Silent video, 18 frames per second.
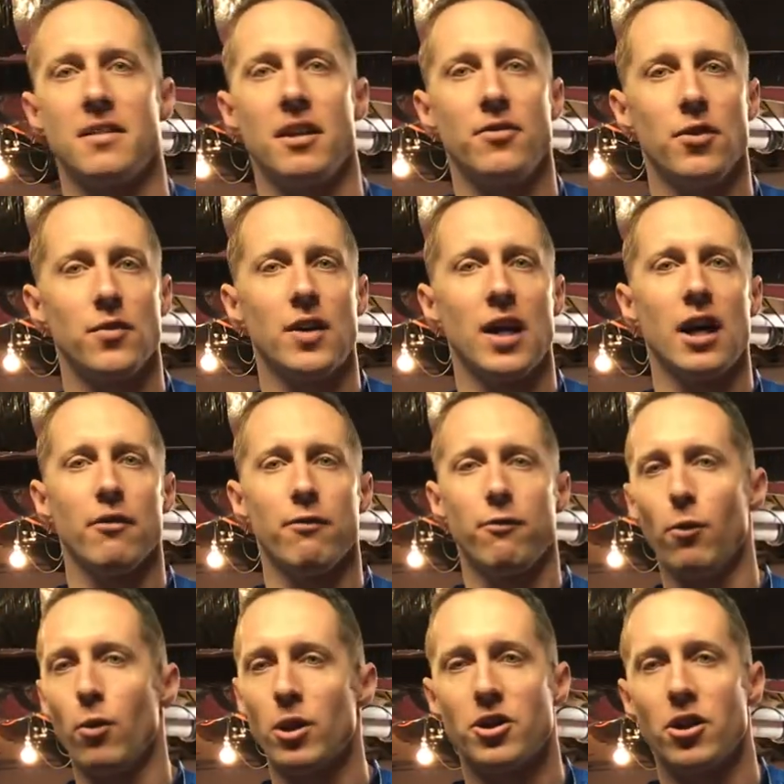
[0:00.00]
If you've got
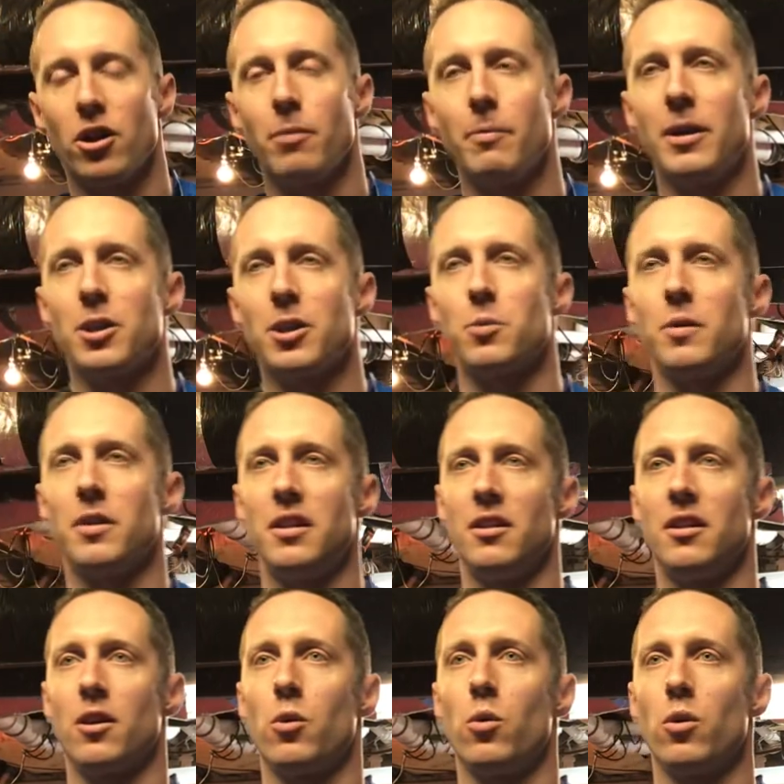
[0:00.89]
four tournaments
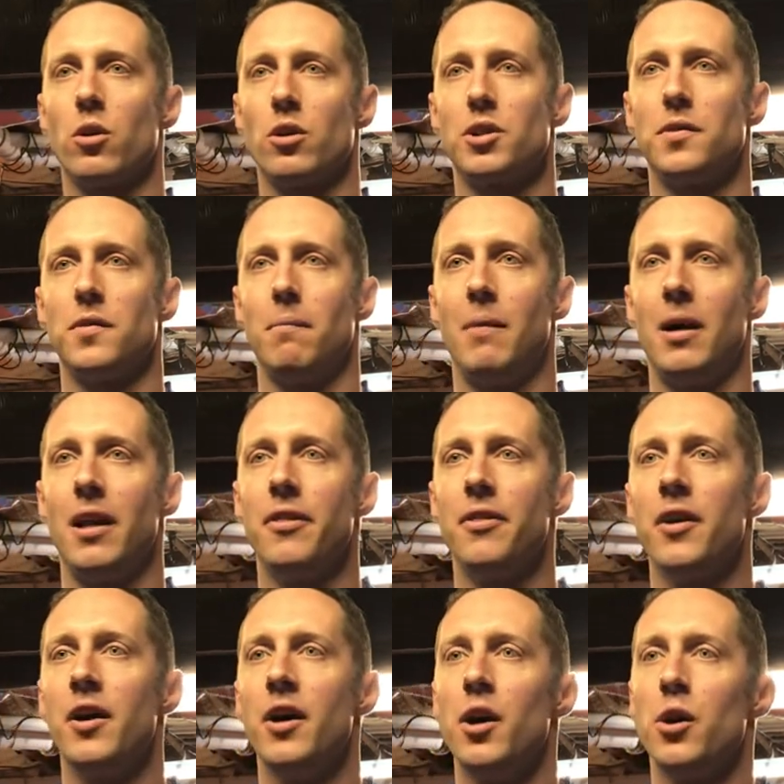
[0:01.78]
within the course of a month,